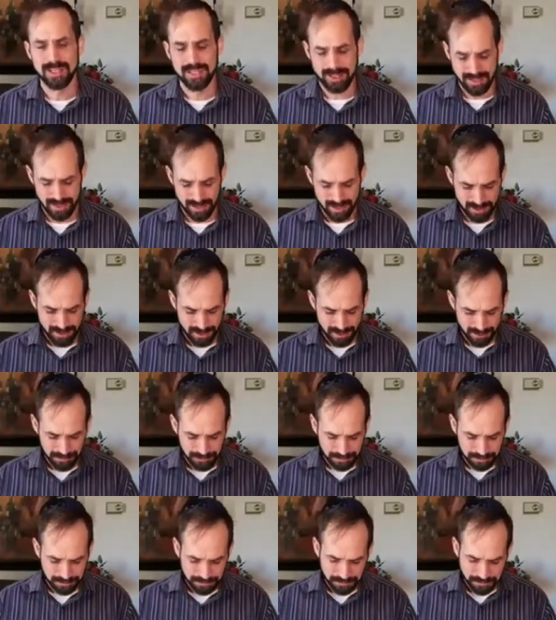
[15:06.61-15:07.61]

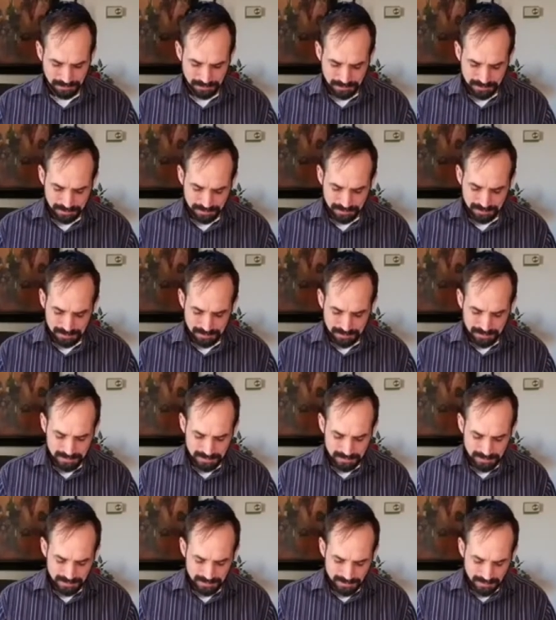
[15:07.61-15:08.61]

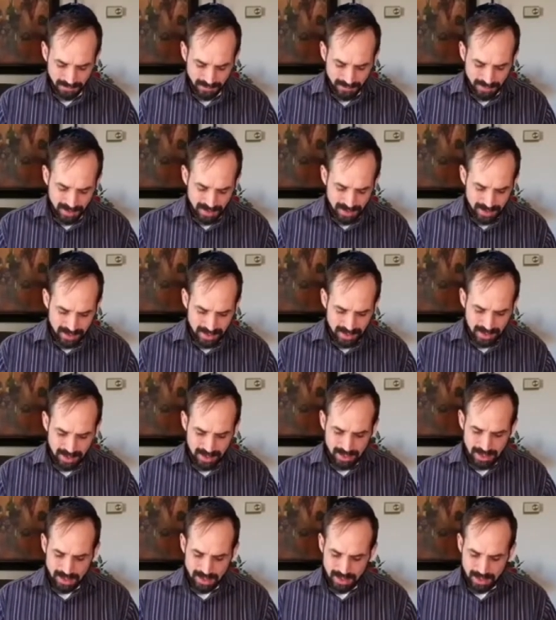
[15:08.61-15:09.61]

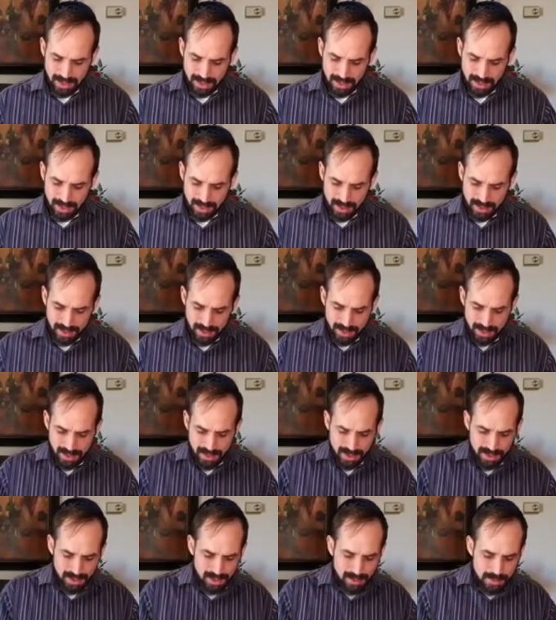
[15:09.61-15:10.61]

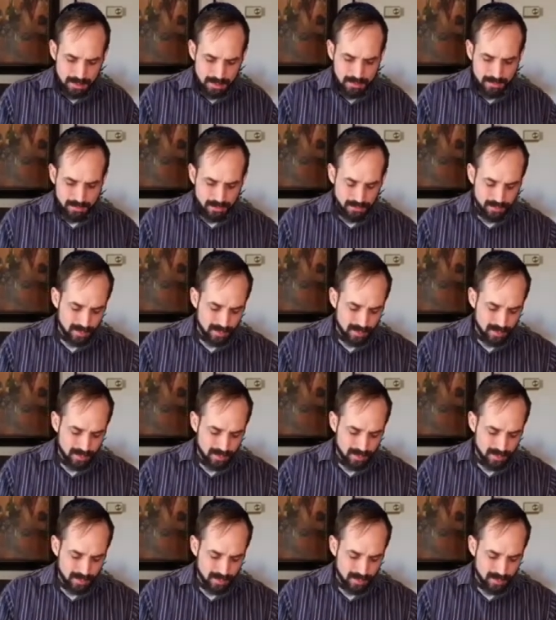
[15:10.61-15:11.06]
No one is speaking in this clip.